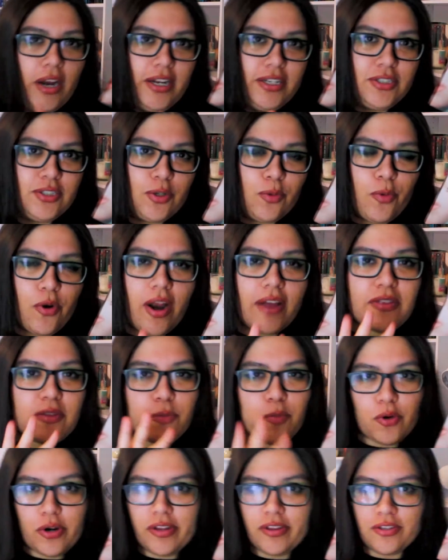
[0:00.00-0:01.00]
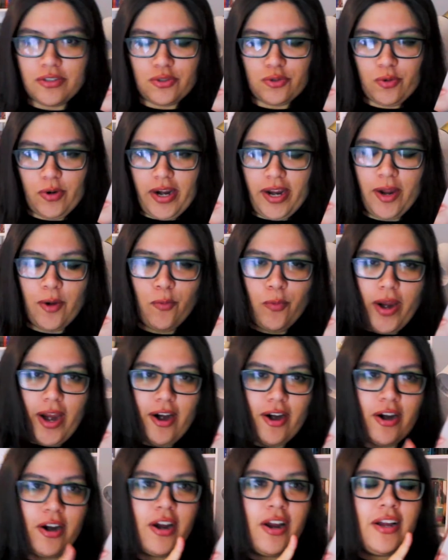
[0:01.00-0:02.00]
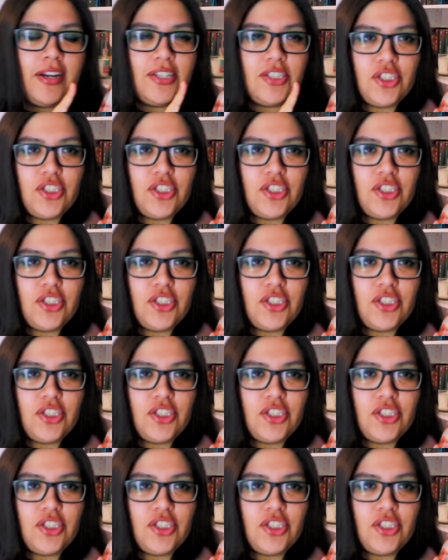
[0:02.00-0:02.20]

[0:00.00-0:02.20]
So we're at the point of the story where